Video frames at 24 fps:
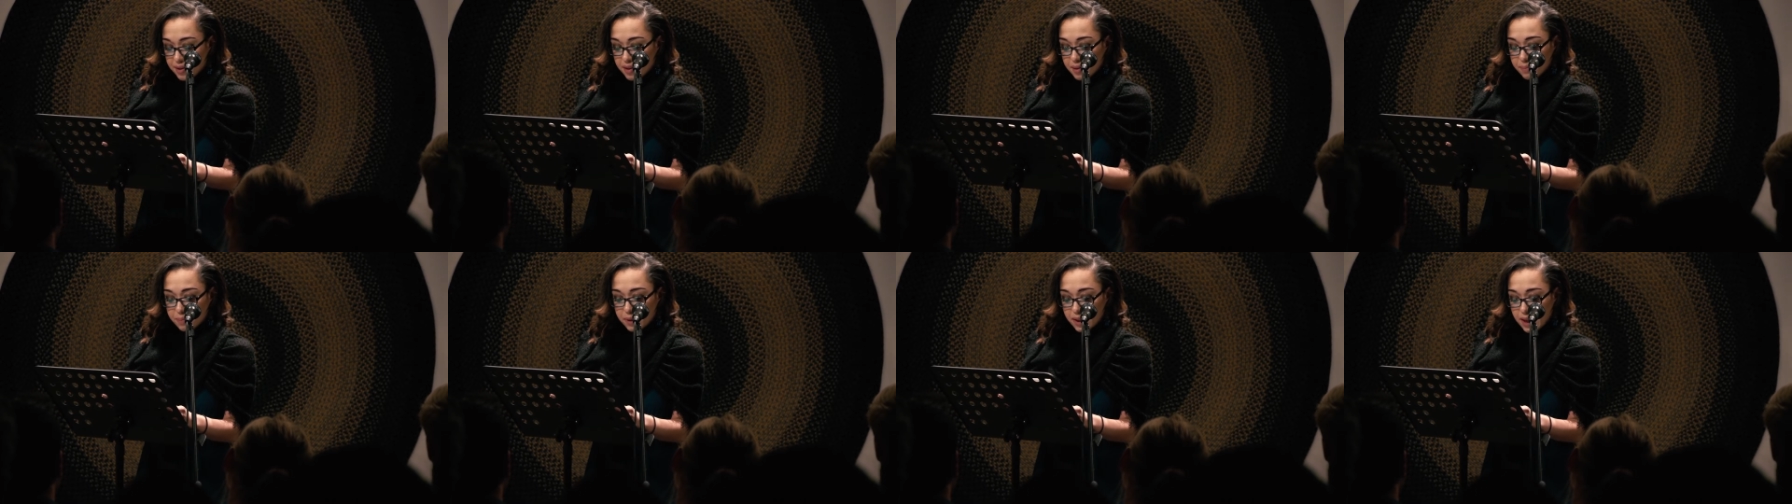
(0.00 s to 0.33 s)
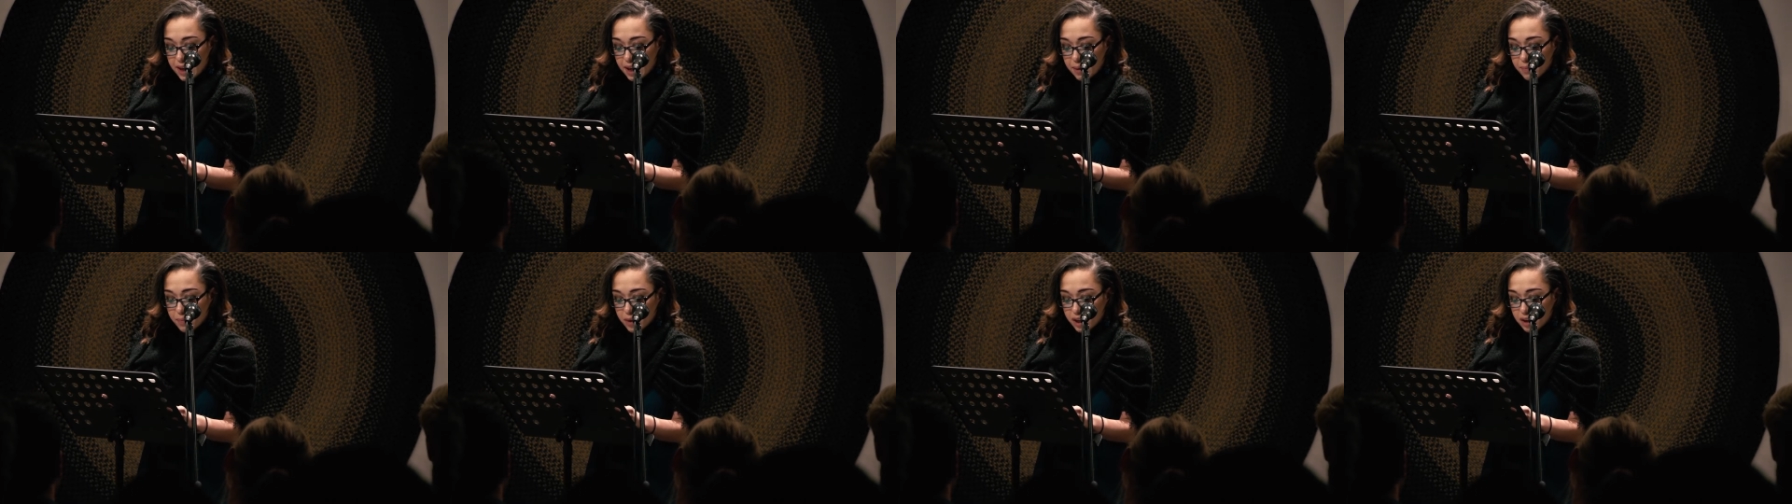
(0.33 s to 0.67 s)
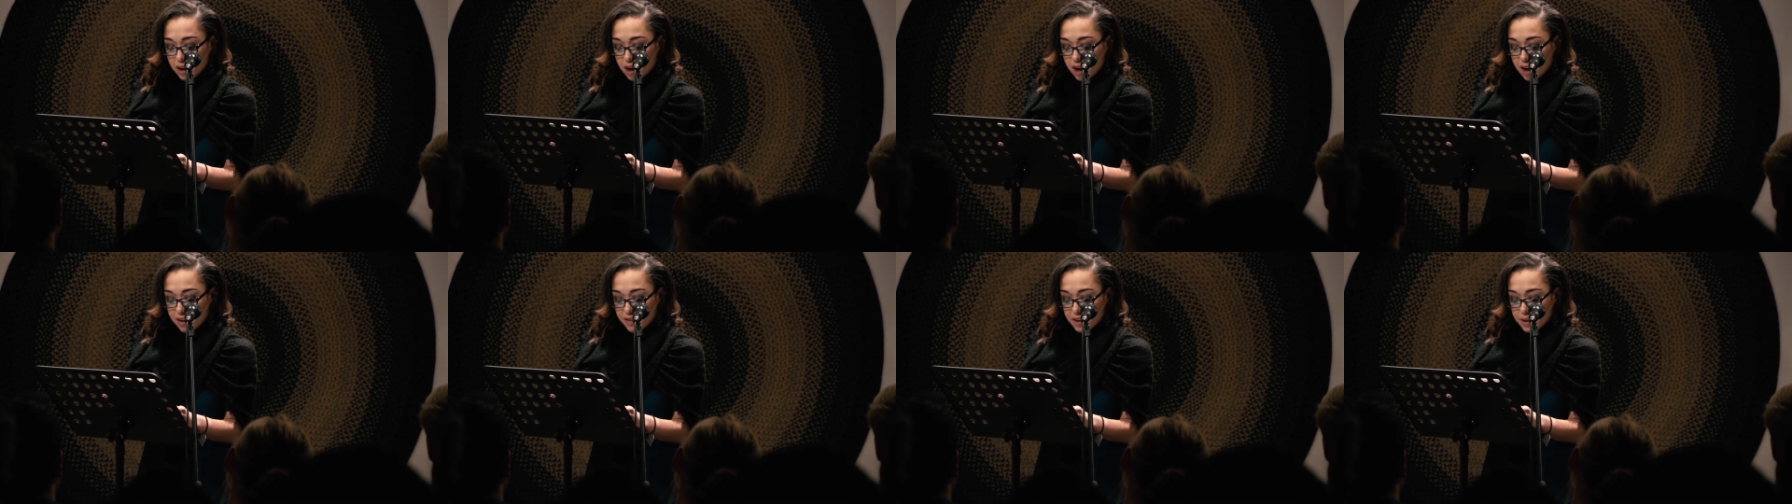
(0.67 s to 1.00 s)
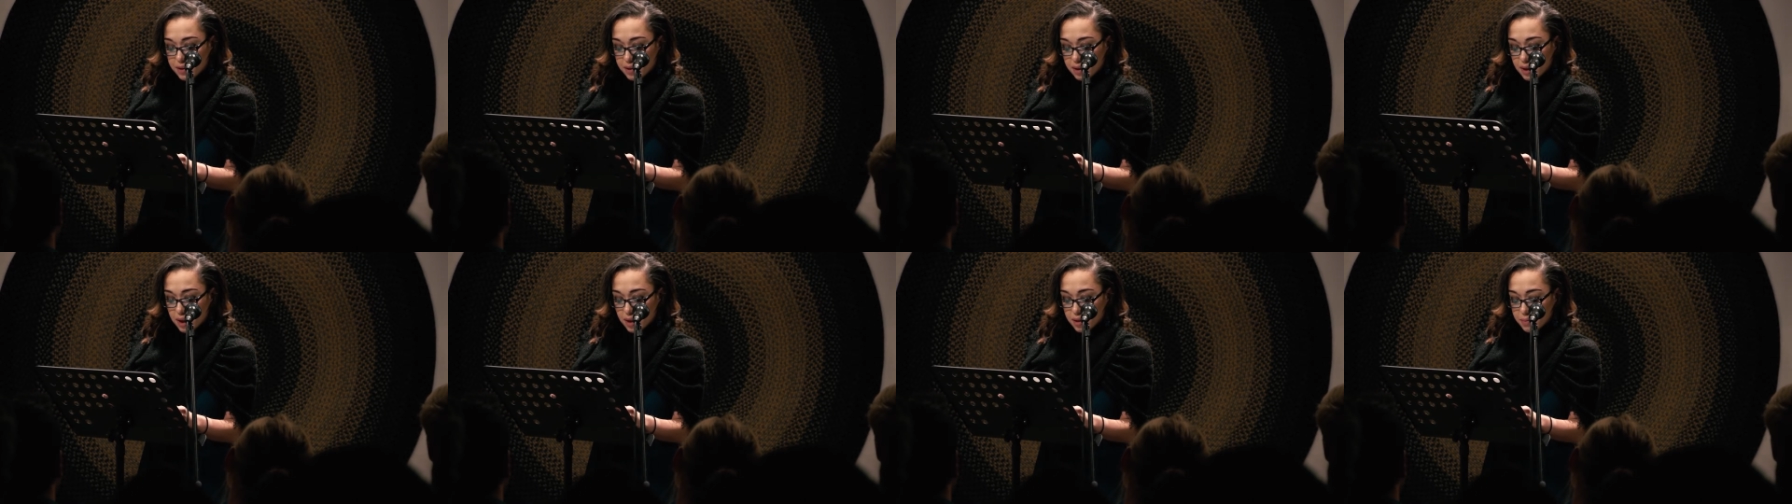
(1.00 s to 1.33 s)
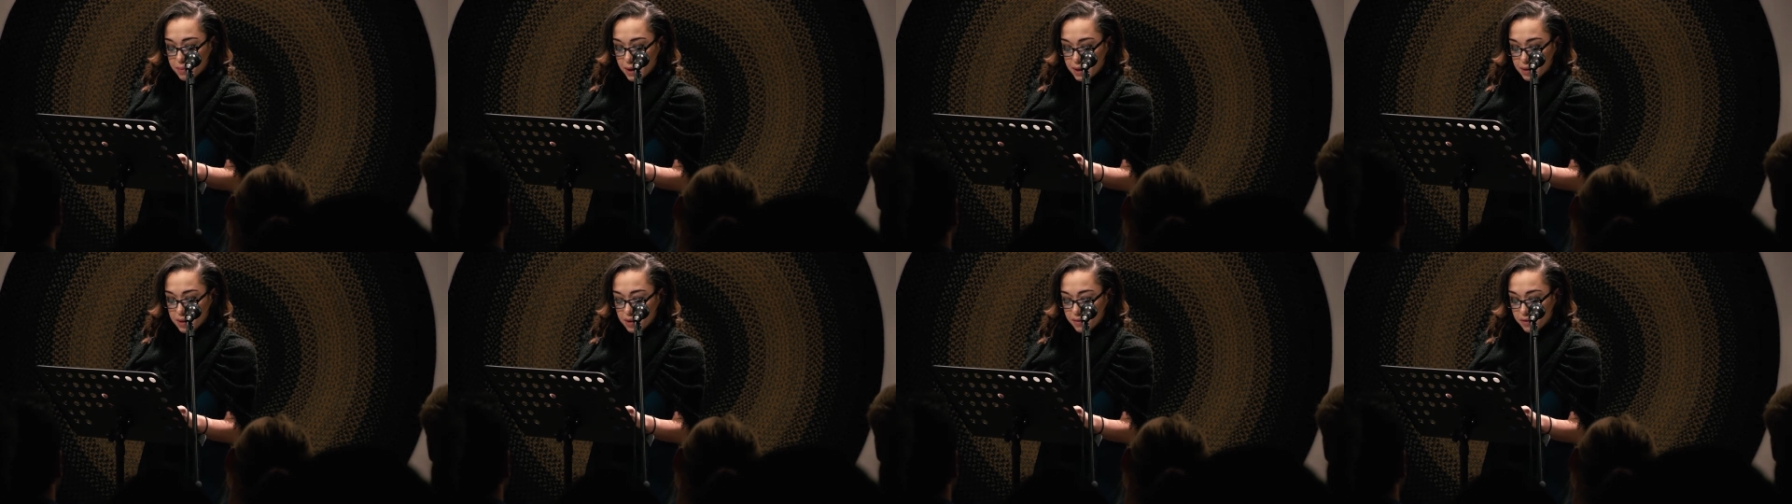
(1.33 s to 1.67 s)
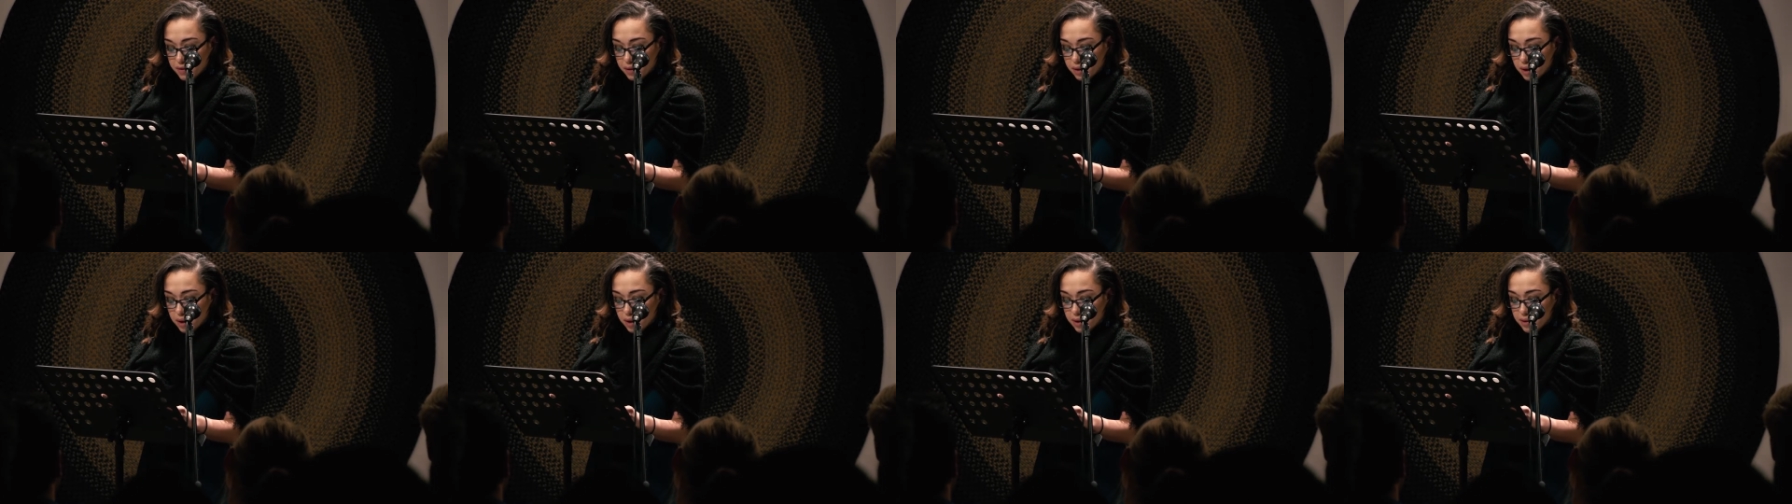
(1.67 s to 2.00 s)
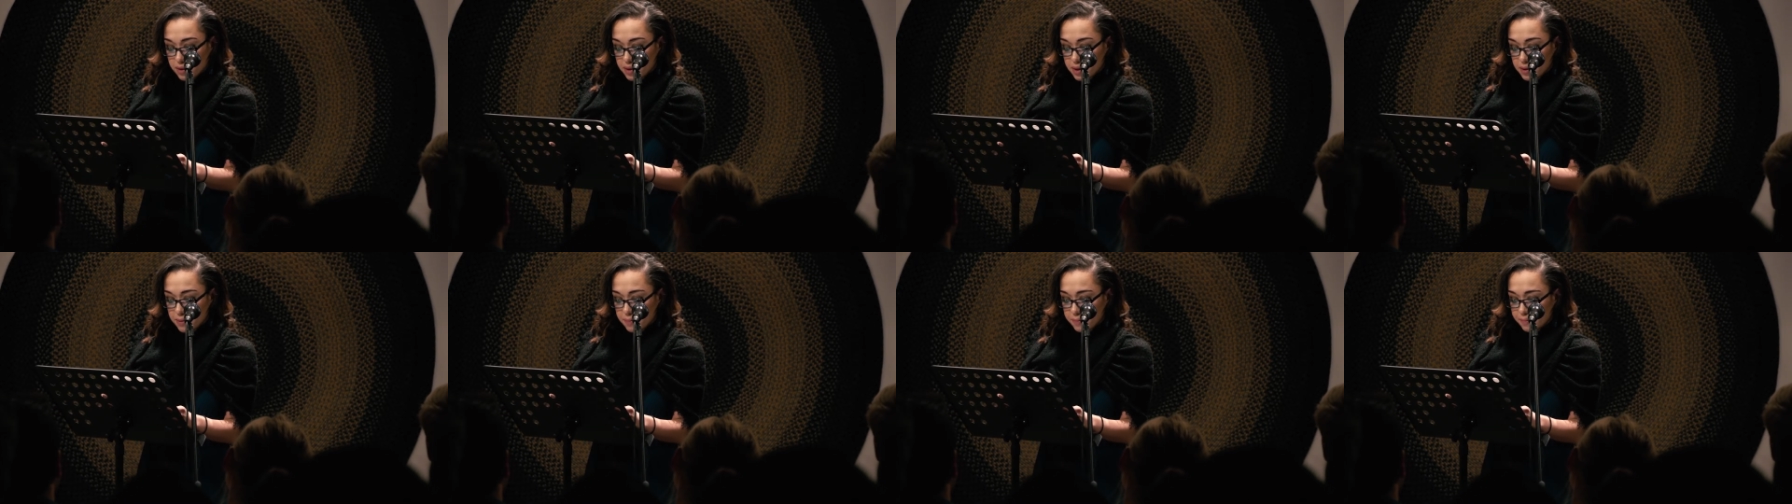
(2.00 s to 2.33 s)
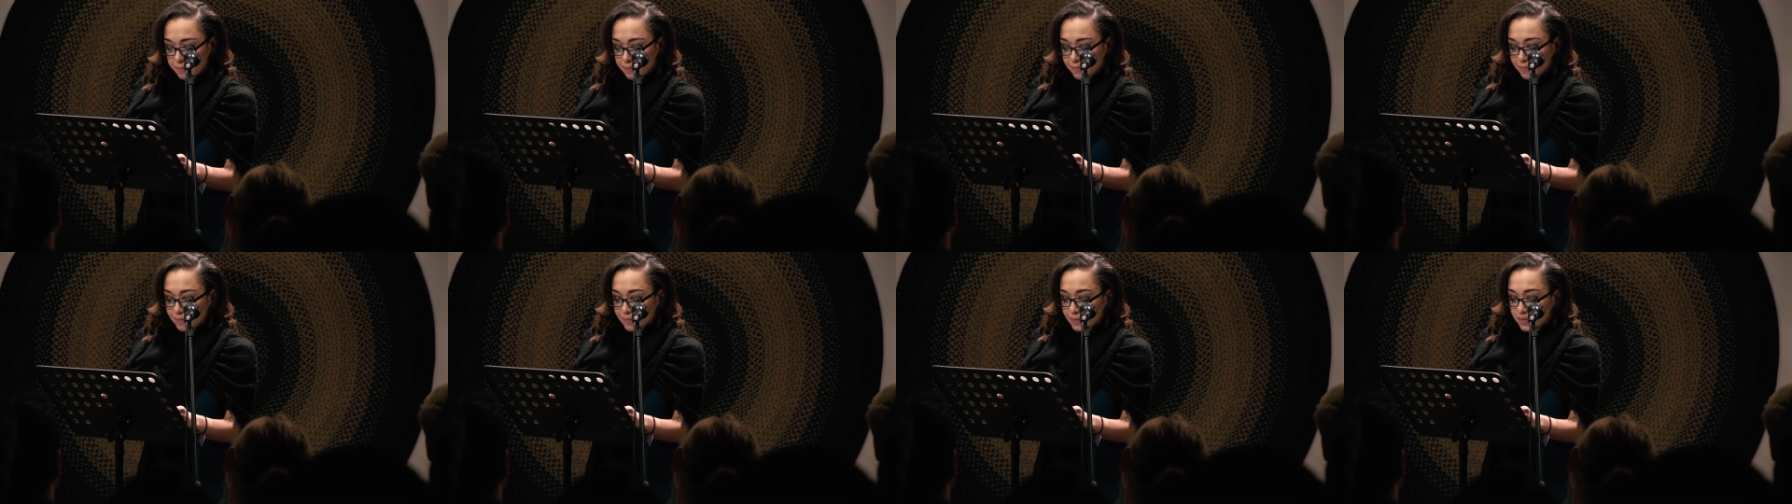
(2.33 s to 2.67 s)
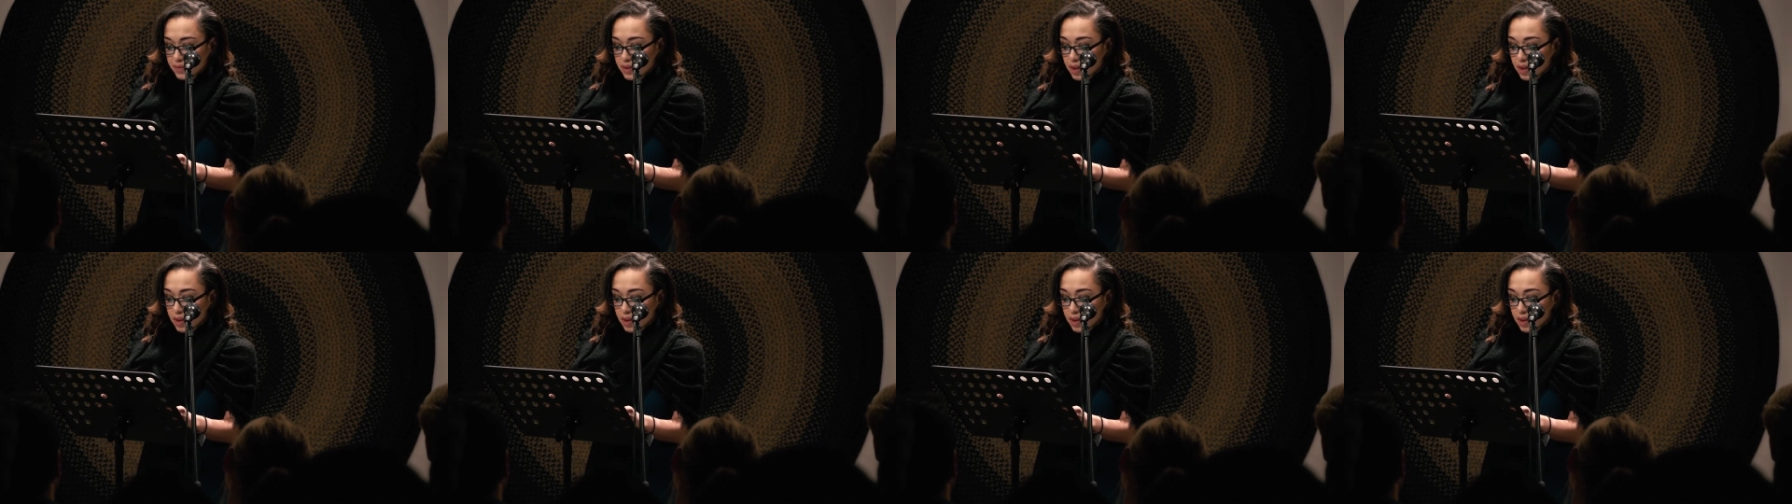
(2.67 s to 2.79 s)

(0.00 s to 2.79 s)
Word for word: the plain but obviously expensive clothes,